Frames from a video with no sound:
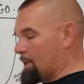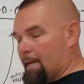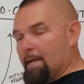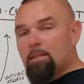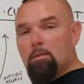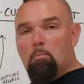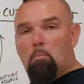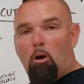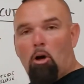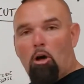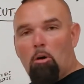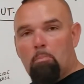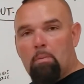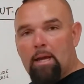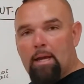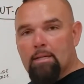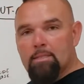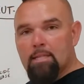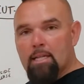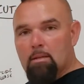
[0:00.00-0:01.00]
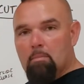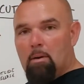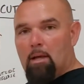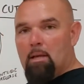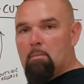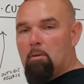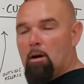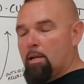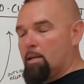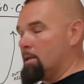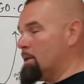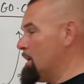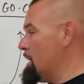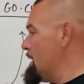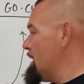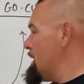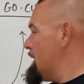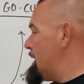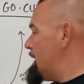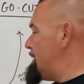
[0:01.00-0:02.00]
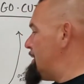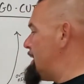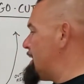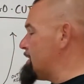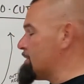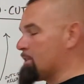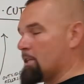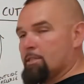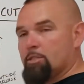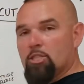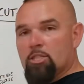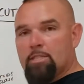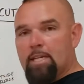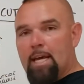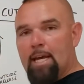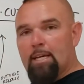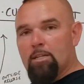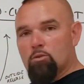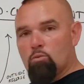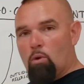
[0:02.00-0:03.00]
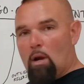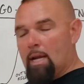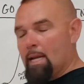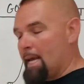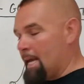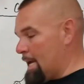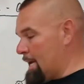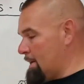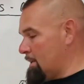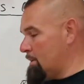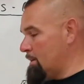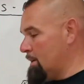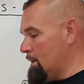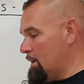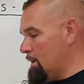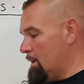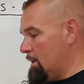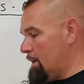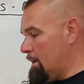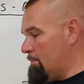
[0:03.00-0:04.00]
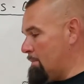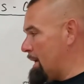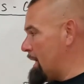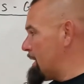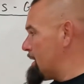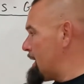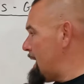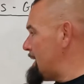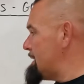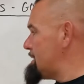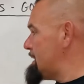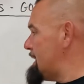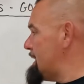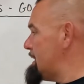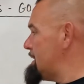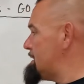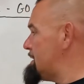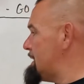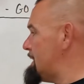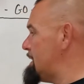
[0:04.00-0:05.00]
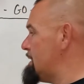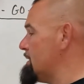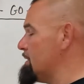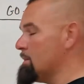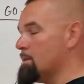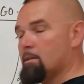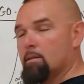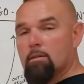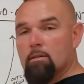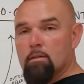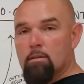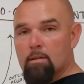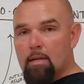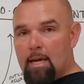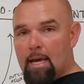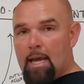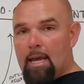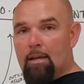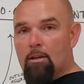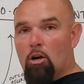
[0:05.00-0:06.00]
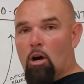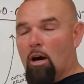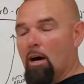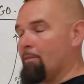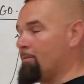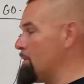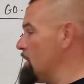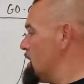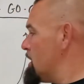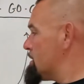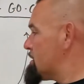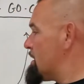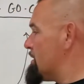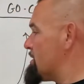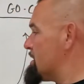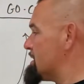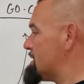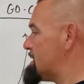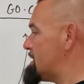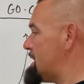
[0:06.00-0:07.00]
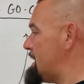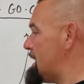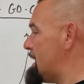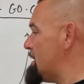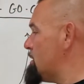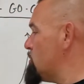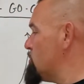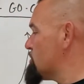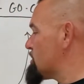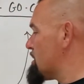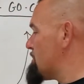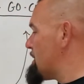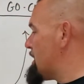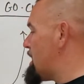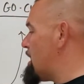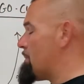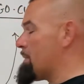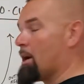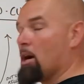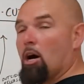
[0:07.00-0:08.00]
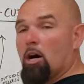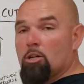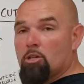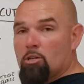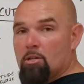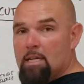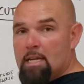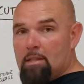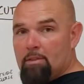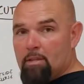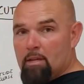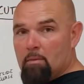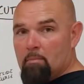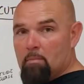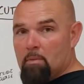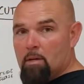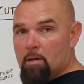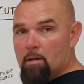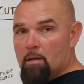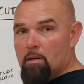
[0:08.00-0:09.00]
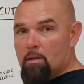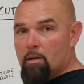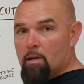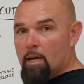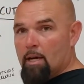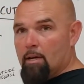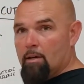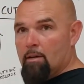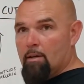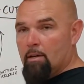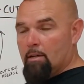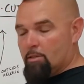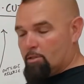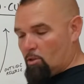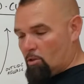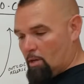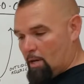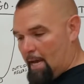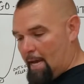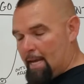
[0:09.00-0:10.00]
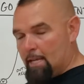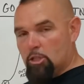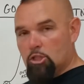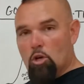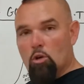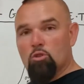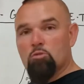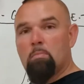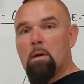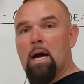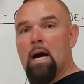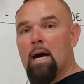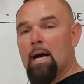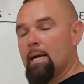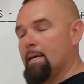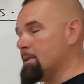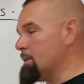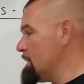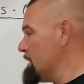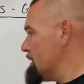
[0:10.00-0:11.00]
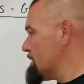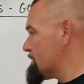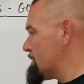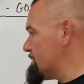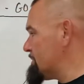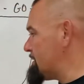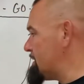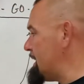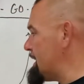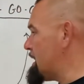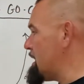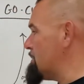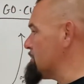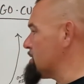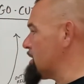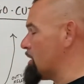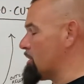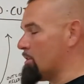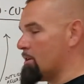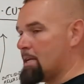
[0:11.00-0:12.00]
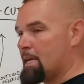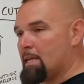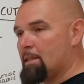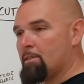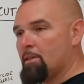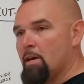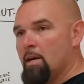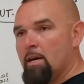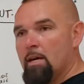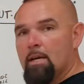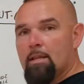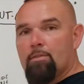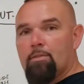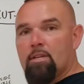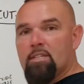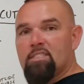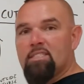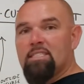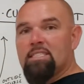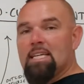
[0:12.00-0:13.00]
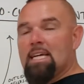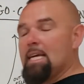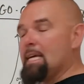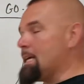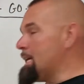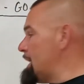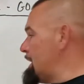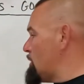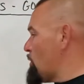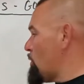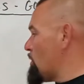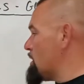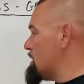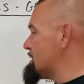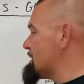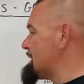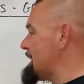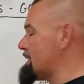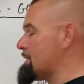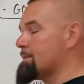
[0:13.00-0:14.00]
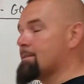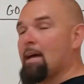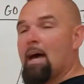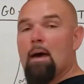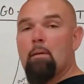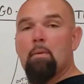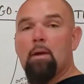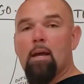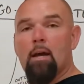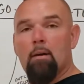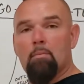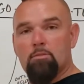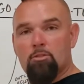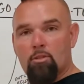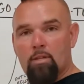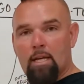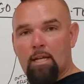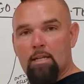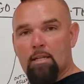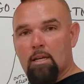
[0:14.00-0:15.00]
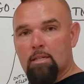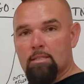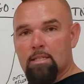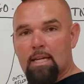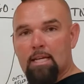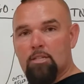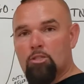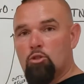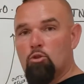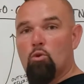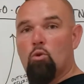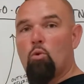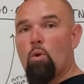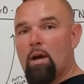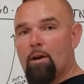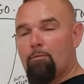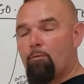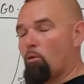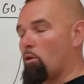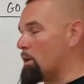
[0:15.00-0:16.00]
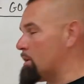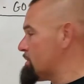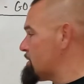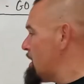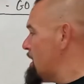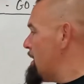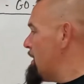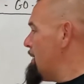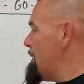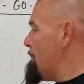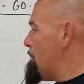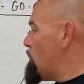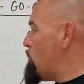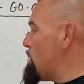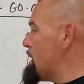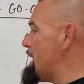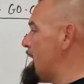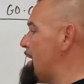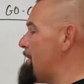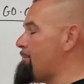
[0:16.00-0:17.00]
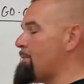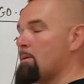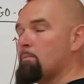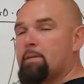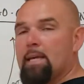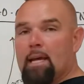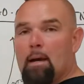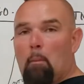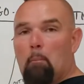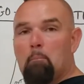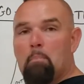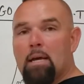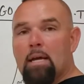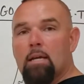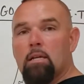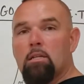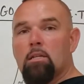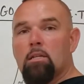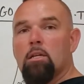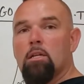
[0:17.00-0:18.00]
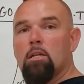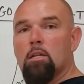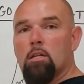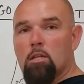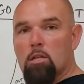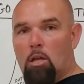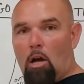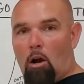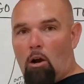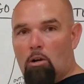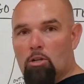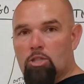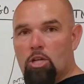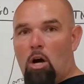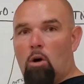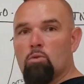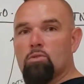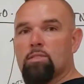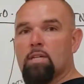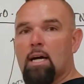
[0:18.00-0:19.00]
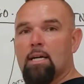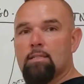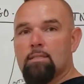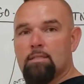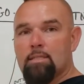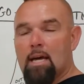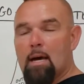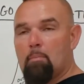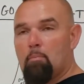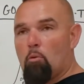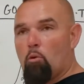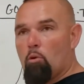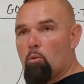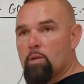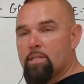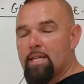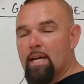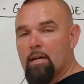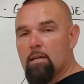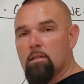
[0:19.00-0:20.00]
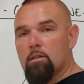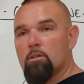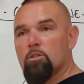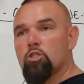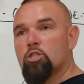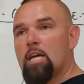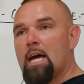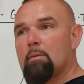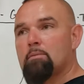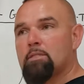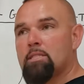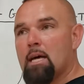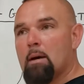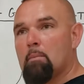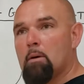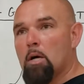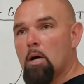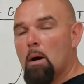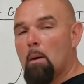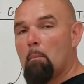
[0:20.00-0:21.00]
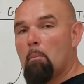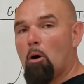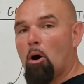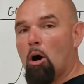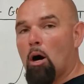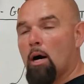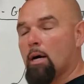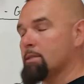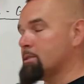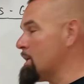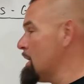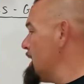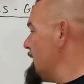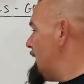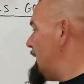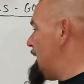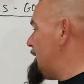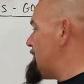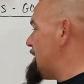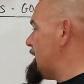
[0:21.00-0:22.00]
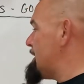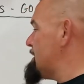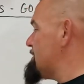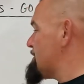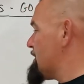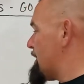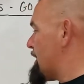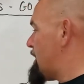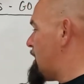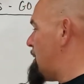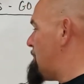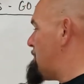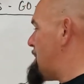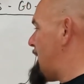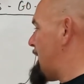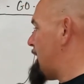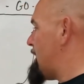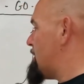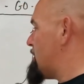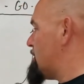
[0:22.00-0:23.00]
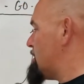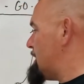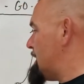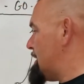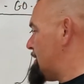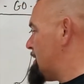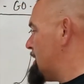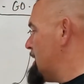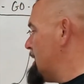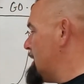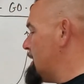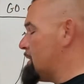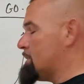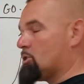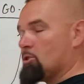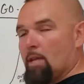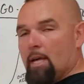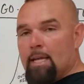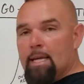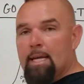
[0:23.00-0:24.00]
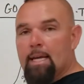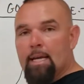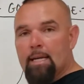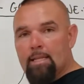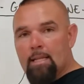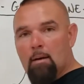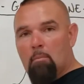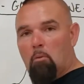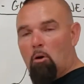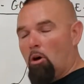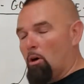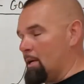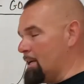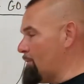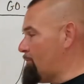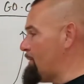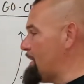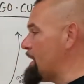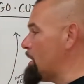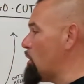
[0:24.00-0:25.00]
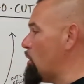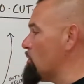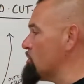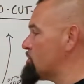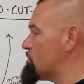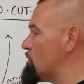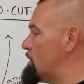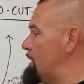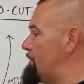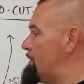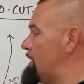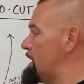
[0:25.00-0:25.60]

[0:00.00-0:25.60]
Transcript: get the ball, pinkies at the belly button, and then he's going to just take his right hand and make a nice easy handoff to the Z, who's going to be coming underneath him. Okay, so the H goes behind, the Z comes underneath. The Z, in order to set the timing up so that it doesn't get too quick for us, we have him take a big, large outside step, or we take a little jab step, pause, and then he's going to come back underneath so that he can get that ball. If he